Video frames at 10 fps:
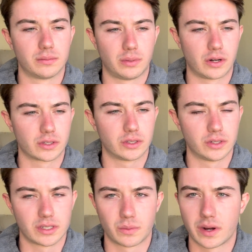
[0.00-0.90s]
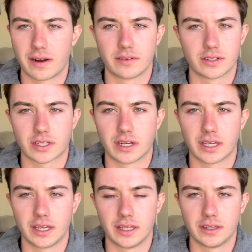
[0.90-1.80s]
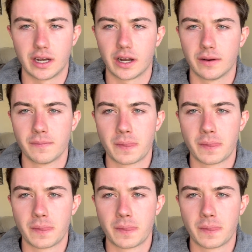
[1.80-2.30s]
particles and whatever is going to get in there.